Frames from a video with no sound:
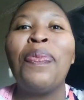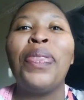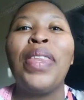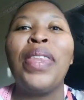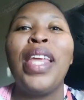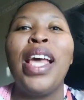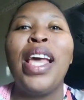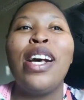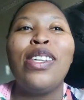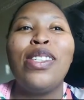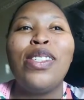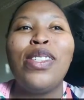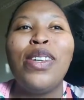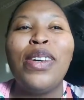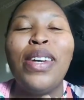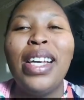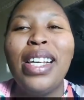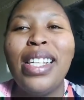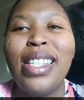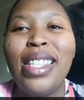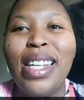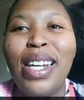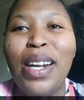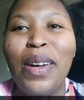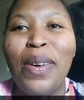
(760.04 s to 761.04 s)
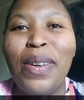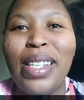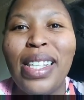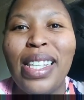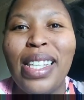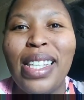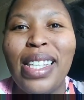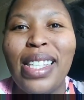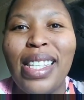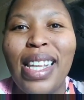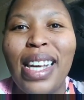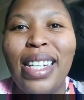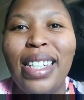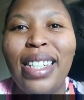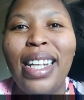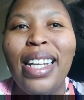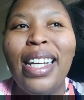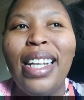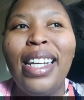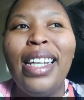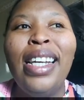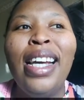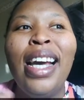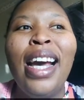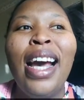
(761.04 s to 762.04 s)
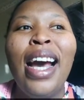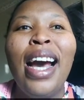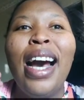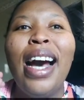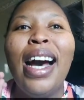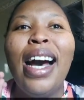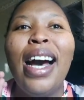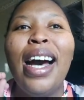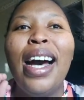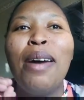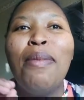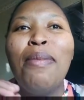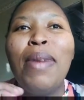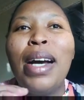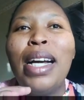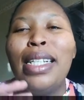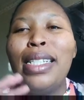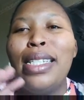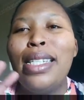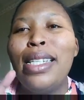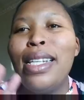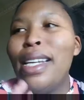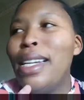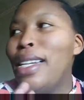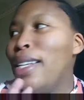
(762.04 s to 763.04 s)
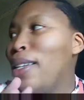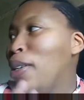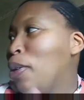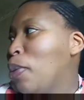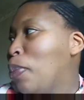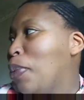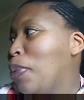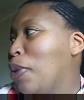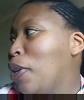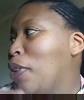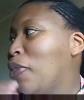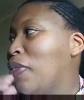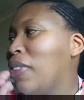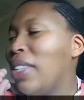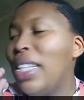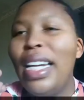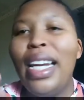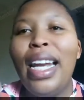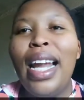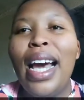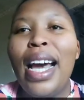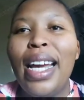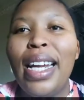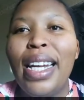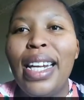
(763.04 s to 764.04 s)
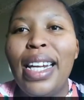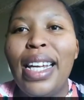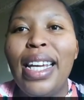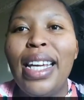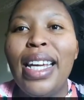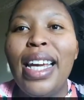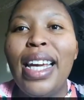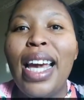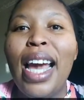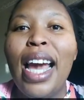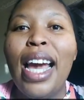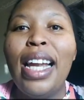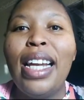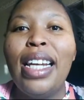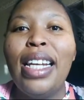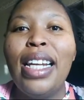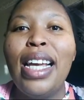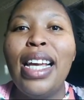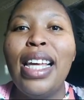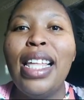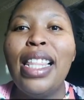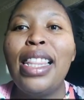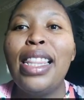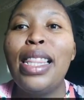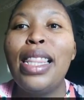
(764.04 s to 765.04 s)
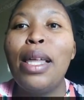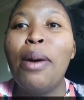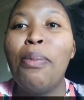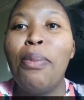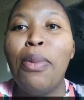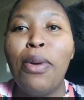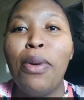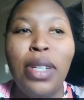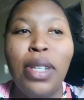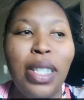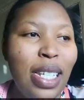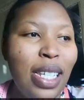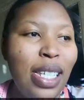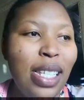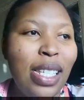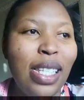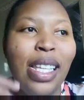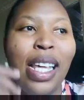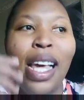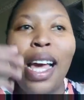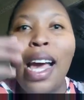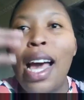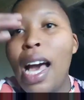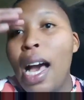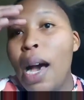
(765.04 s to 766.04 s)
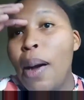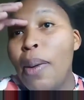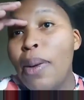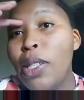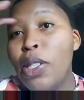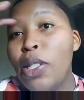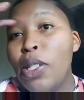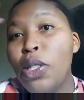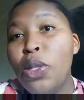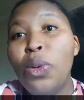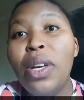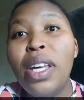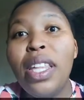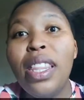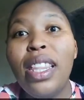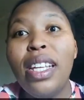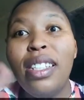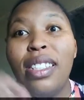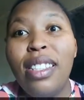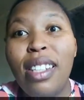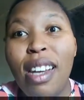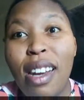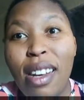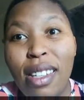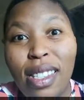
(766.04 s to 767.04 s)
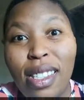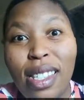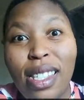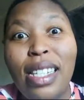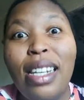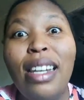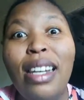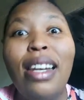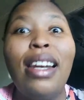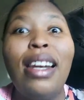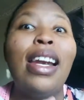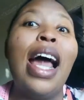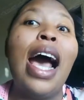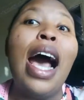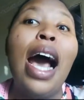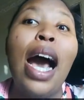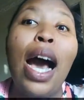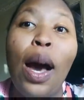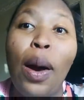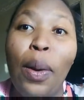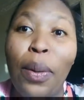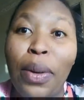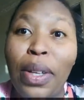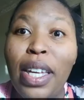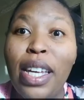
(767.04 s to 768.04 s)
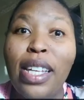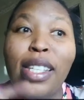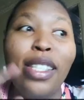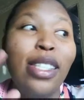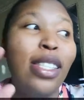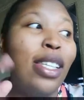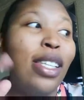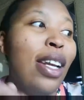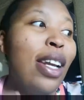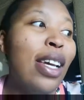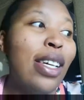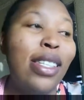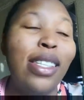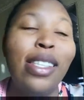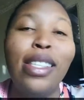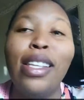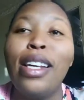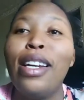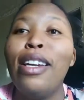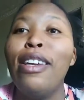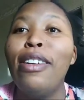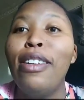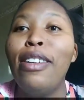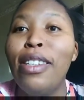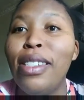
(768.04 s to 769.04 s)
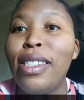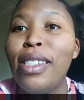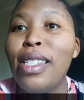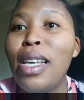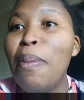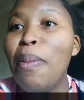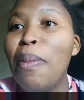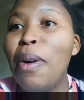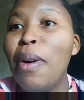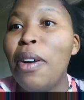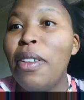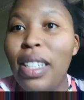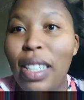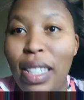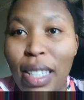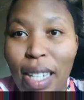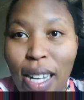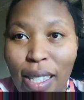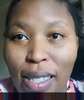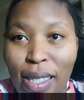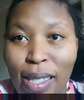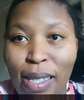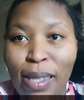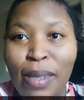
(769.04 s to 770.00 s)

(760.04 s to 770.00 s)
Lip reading: So yesterday was a Sunday. I did a little bit of the lining and the bodies. I was doing the dots. Now here's the lesson that I learned about the dots.